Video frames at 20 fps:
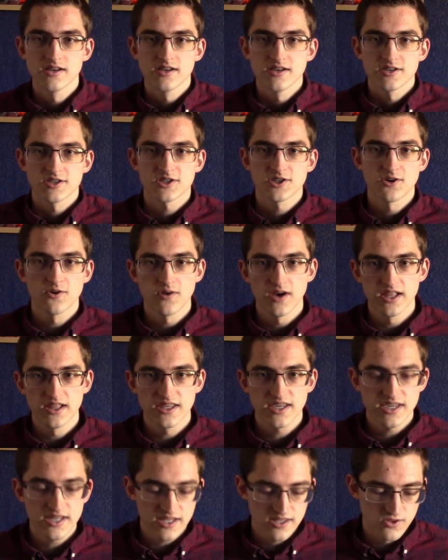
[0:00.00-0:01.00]
So
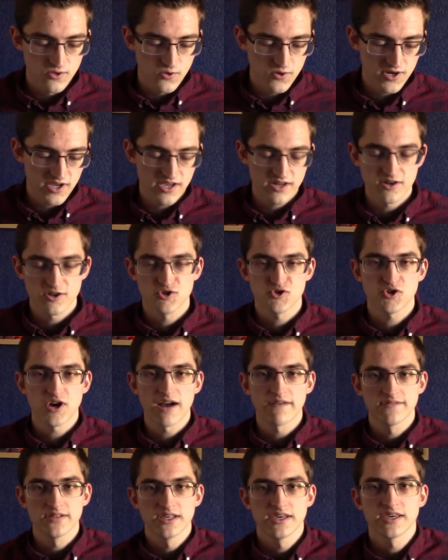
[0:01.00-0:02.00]
Elide and Lorcan are
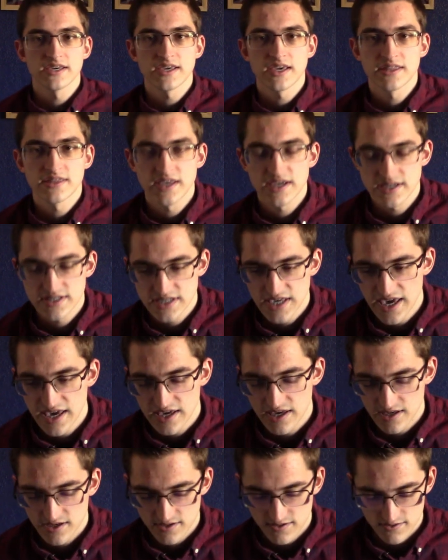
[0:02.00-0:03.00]
traveling and they
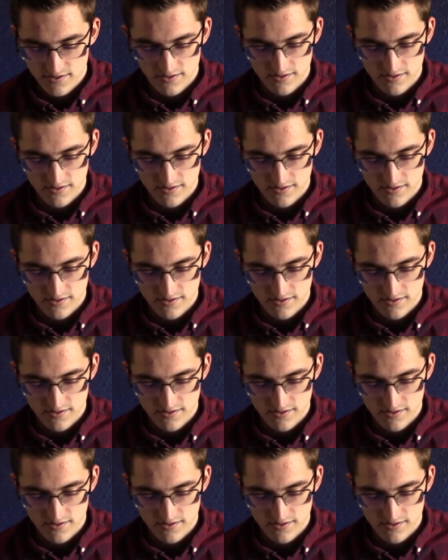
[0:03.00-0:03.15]
take